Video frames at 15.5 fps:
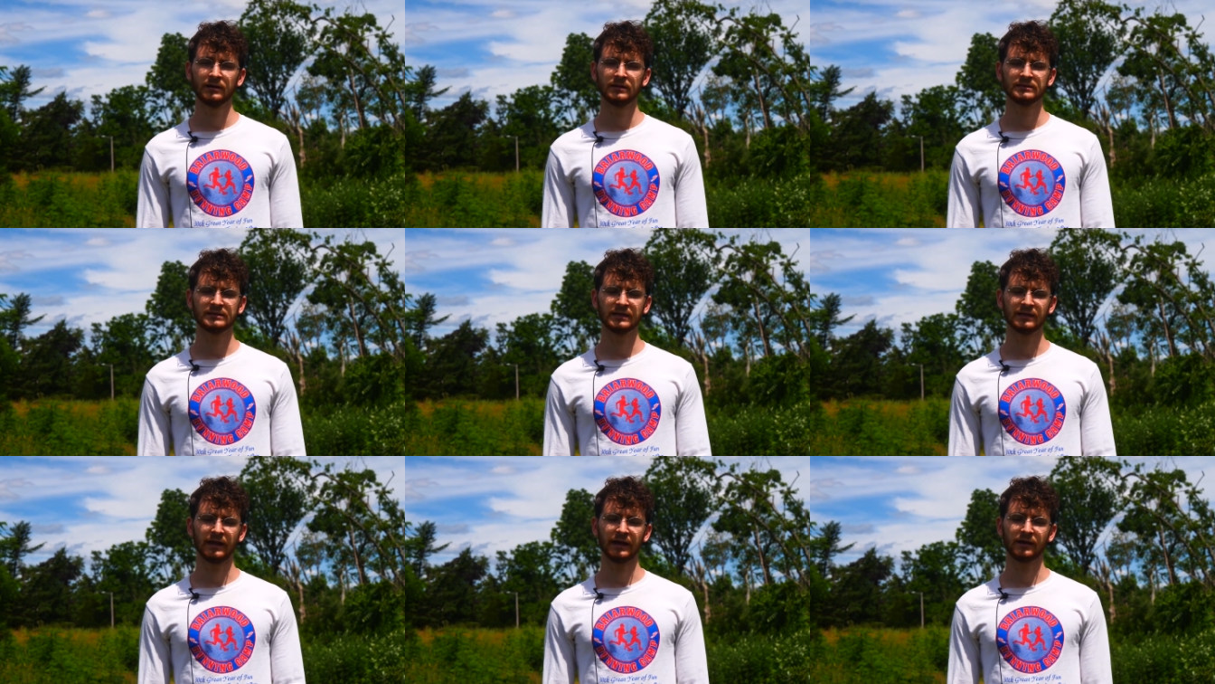
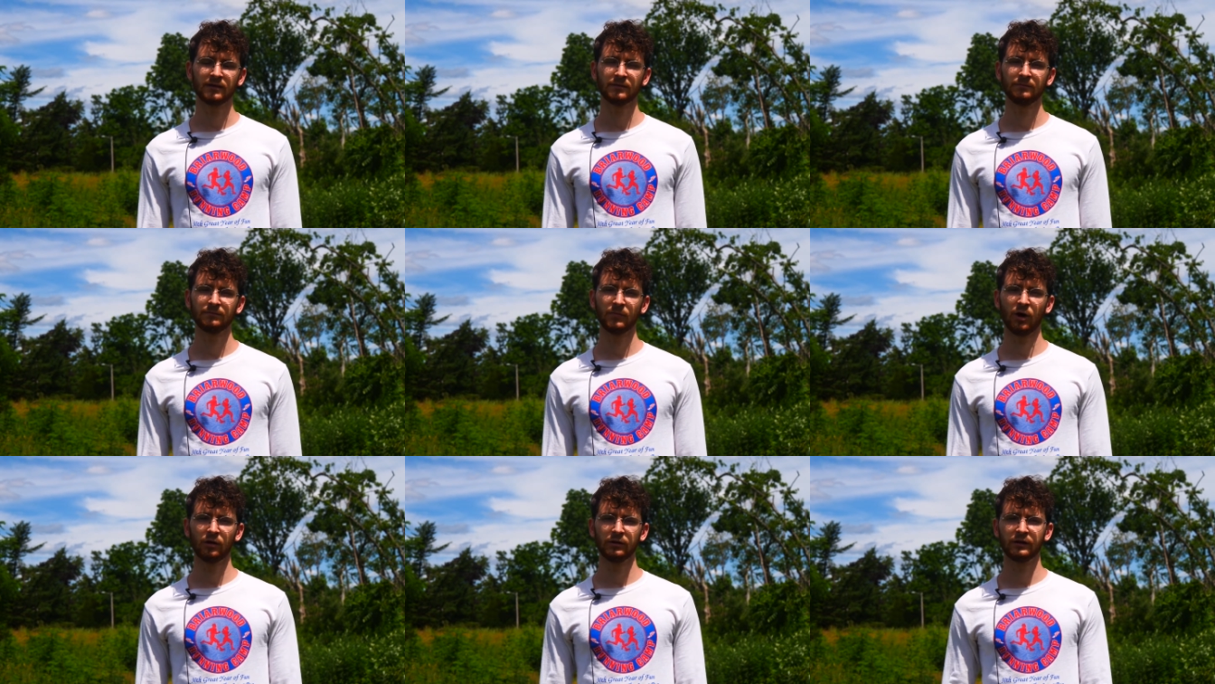see like
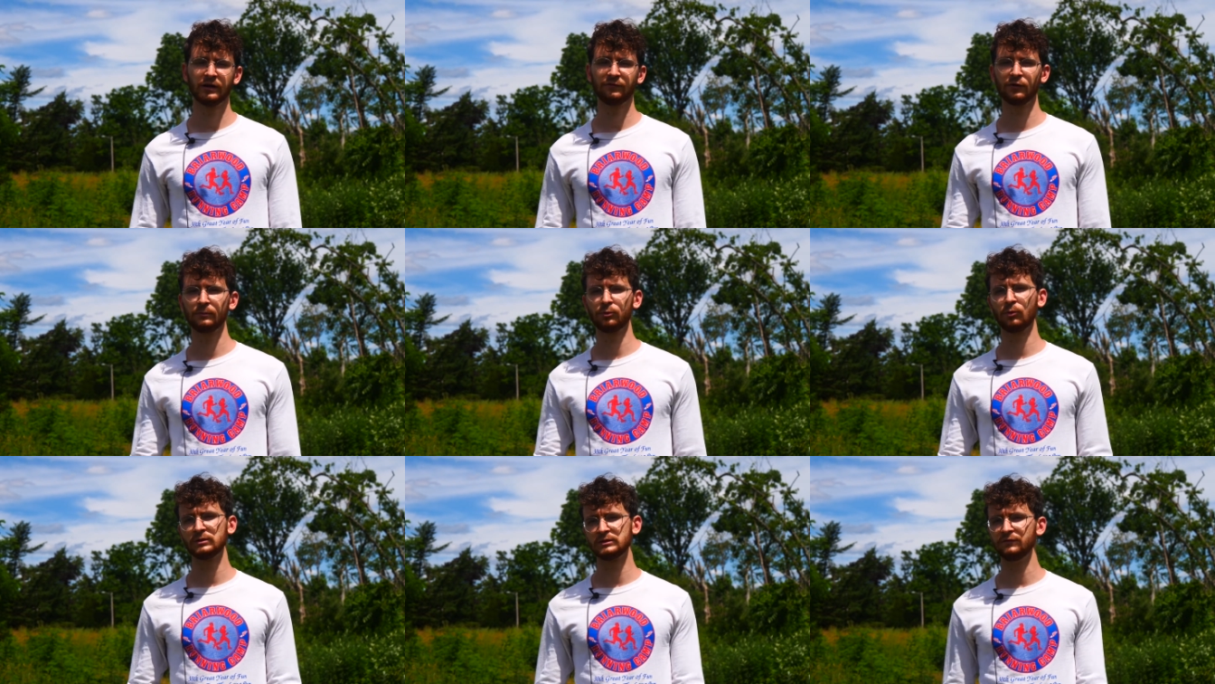all the
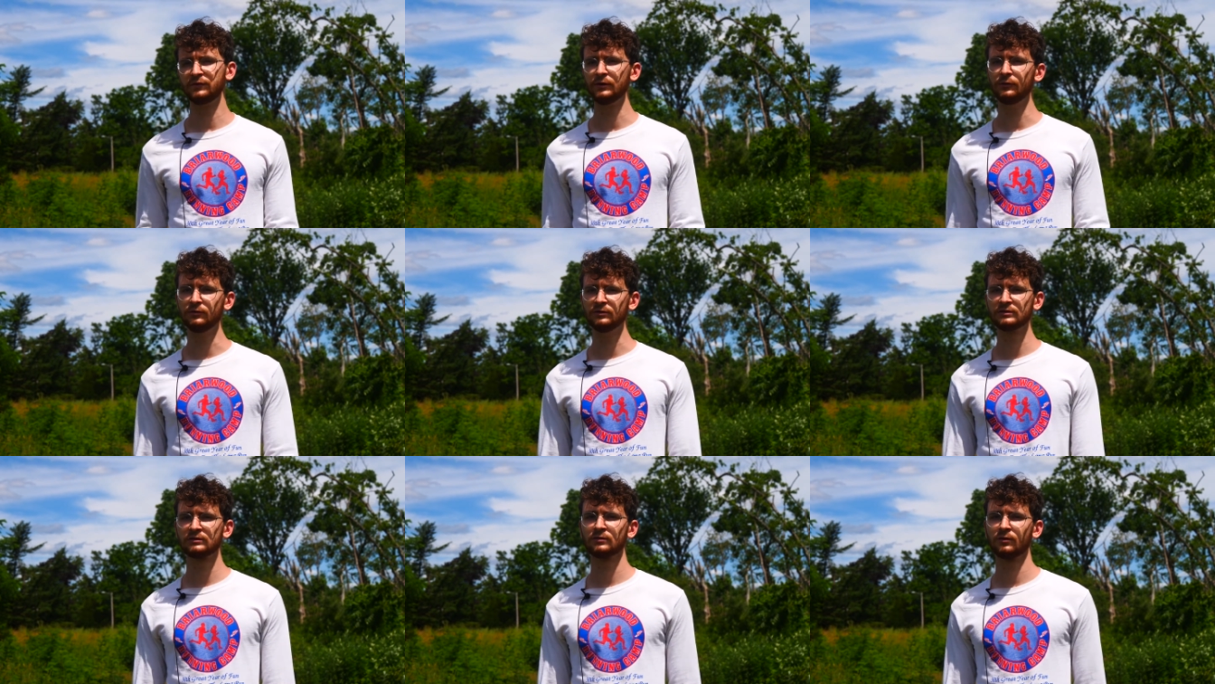different points of
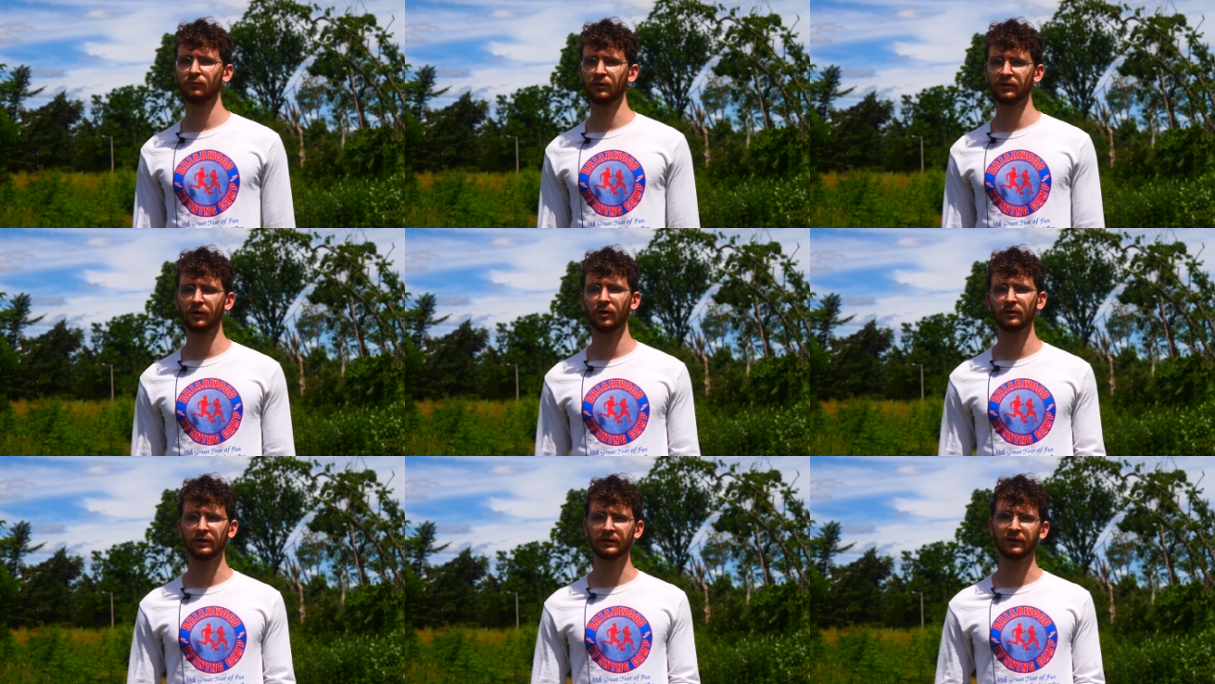views with
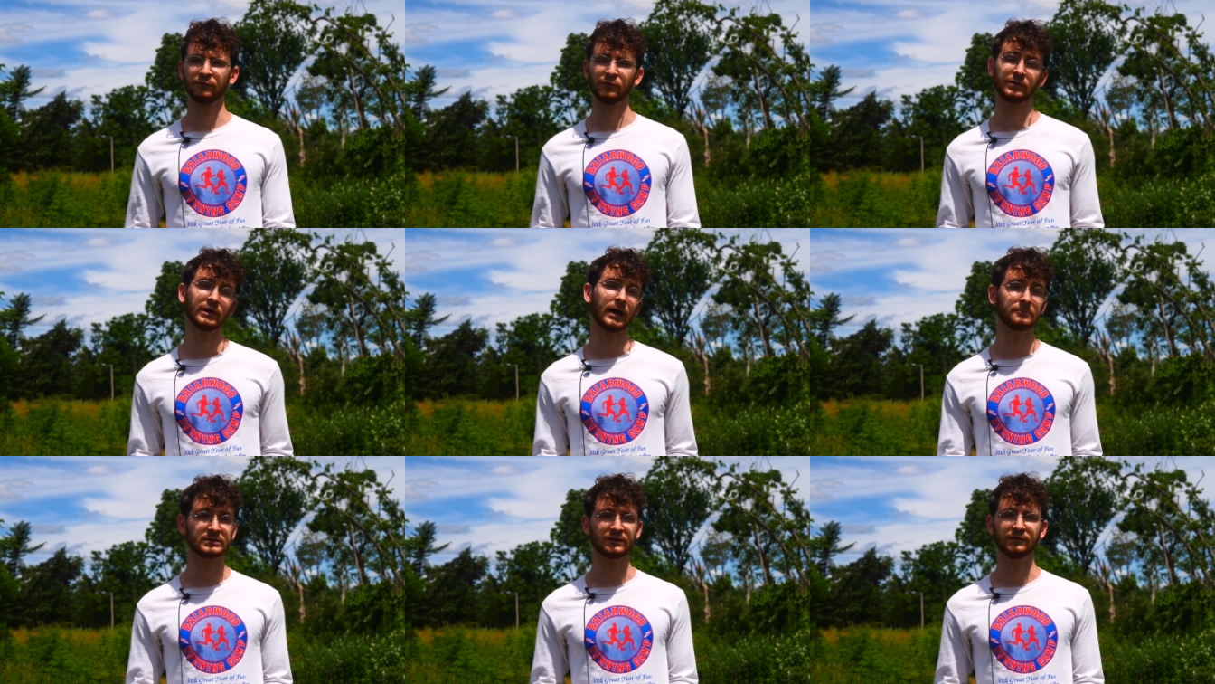all the different
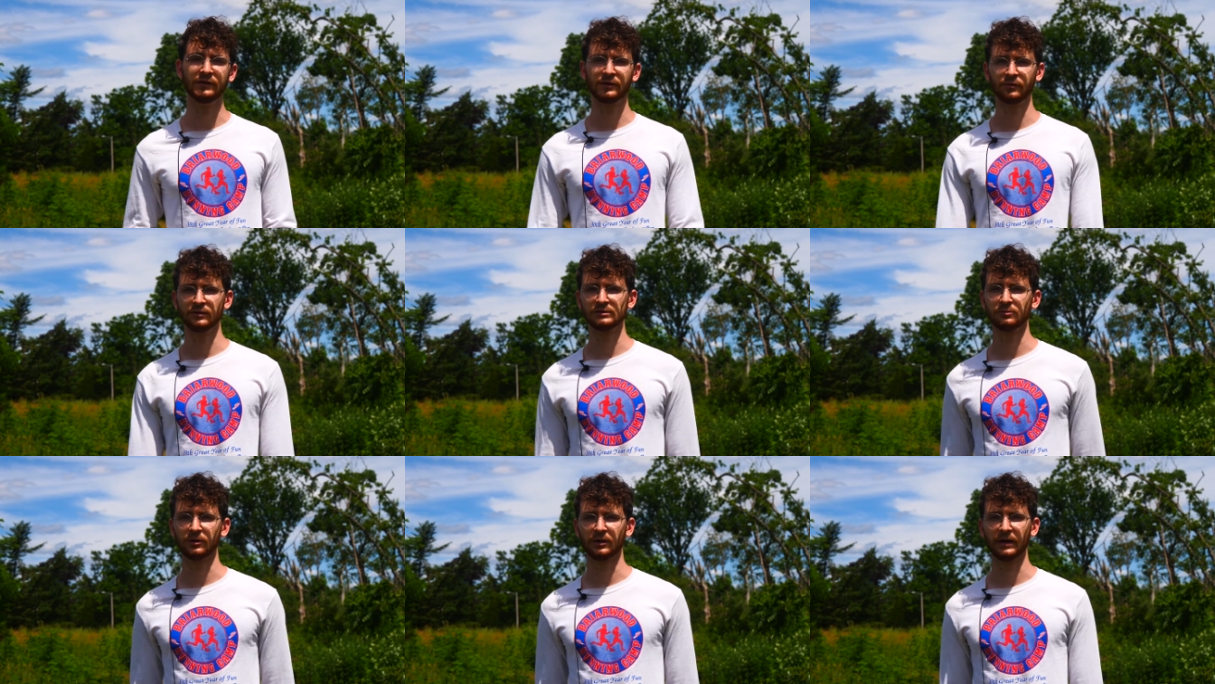types of
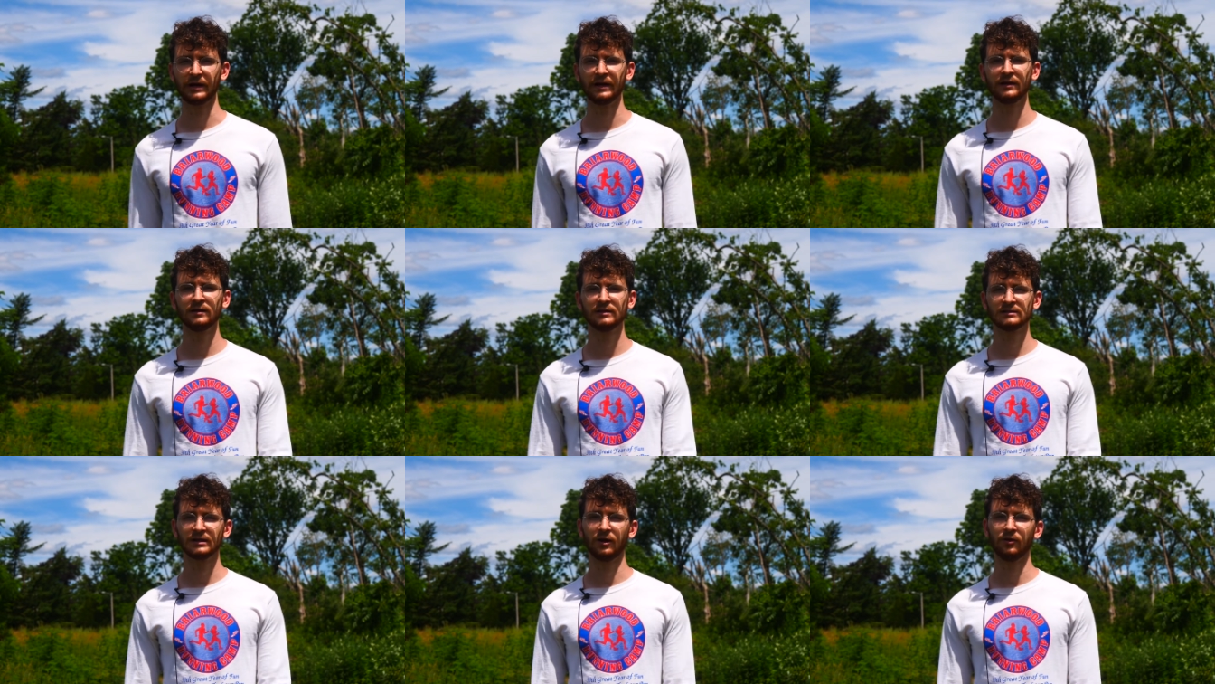interns we're getting.
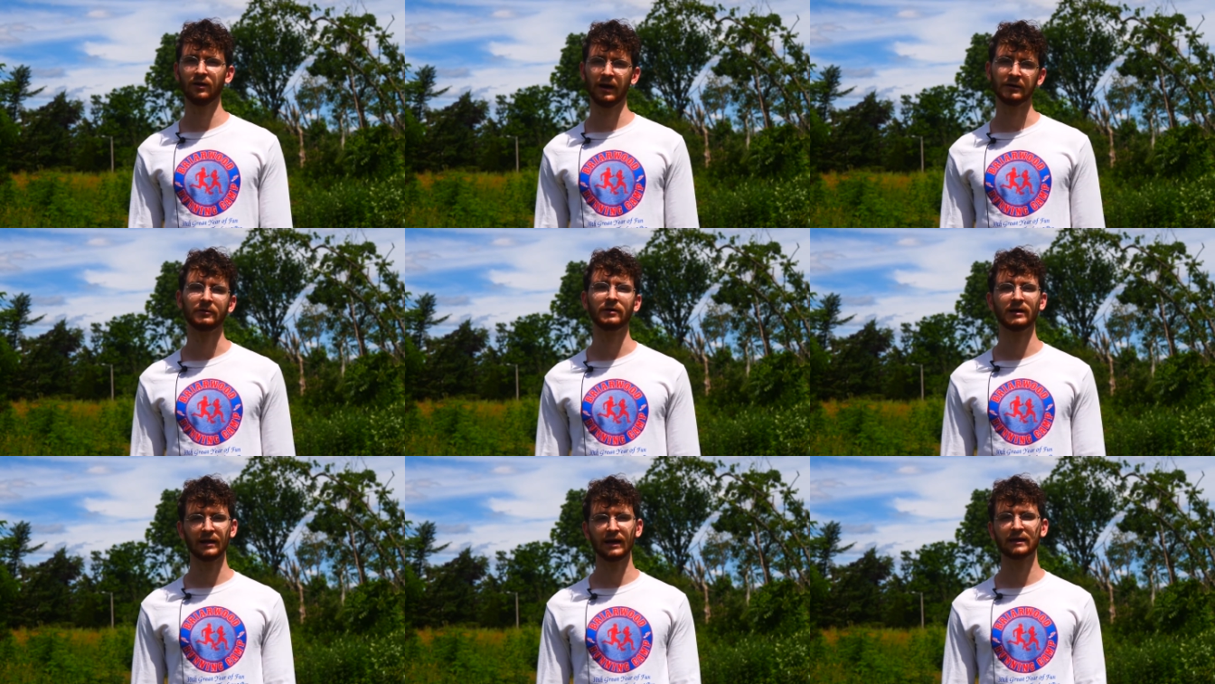So I
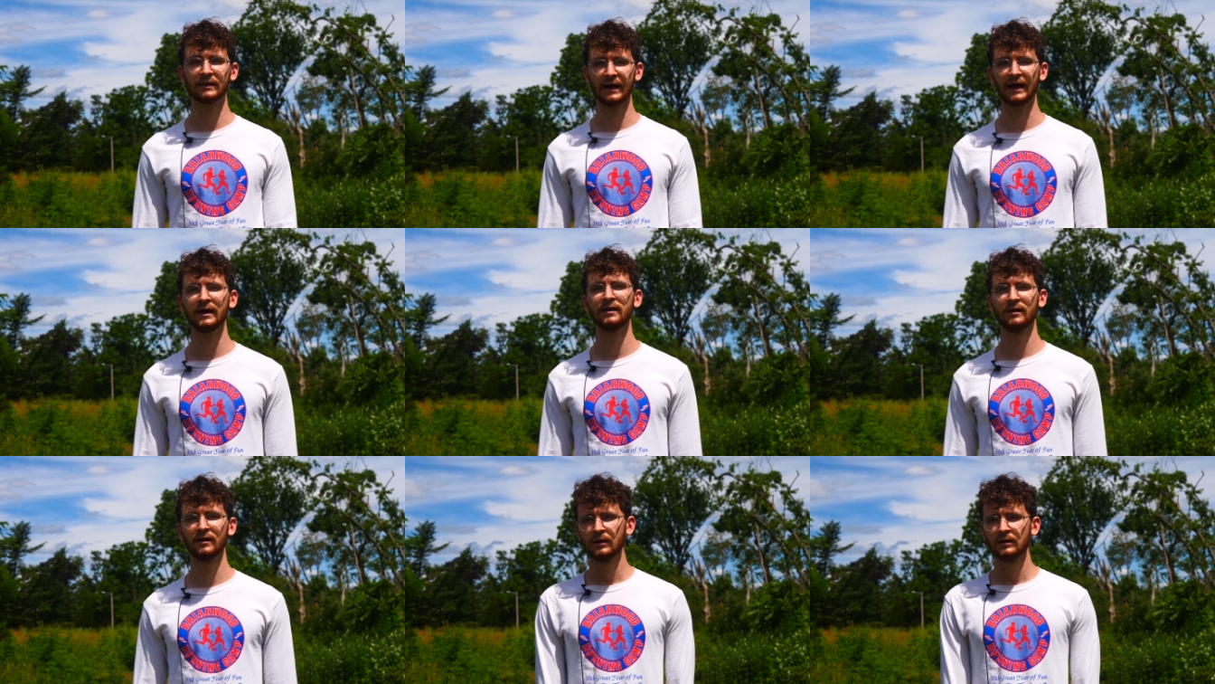really like that.